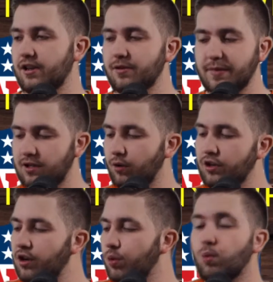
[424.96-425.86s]
like, yeah, you can be
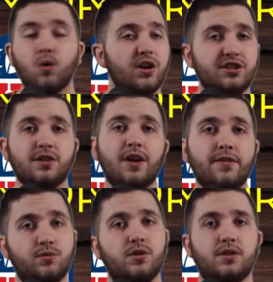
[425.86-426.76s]
told you're the worst
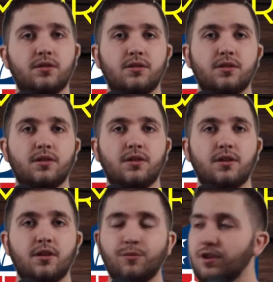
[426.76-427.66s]
of everyone,
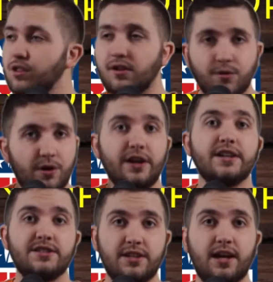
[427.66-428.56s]
but look
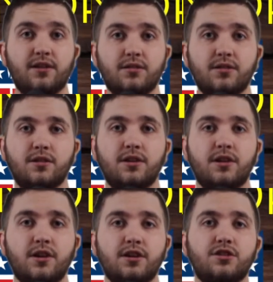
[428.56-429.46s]
where he is now.
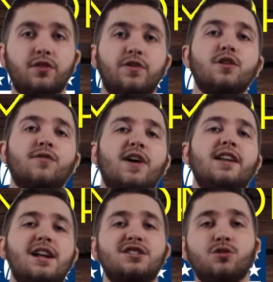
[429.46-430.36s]
So if you don't
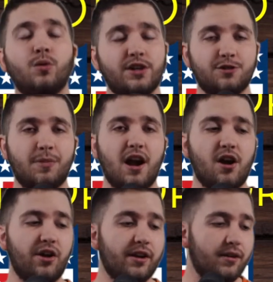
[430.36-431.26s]
find that story
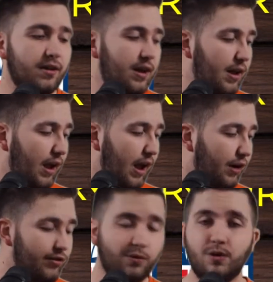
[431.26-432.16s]
inspiring,
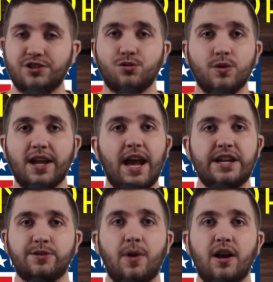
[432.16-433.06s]
I don't know what story
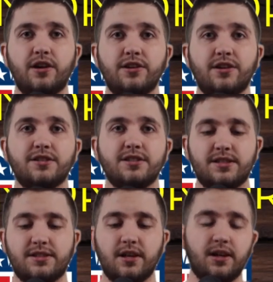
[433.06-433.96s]
can inspire you,
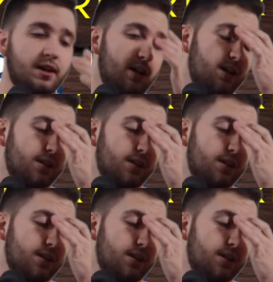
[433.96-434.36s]
because this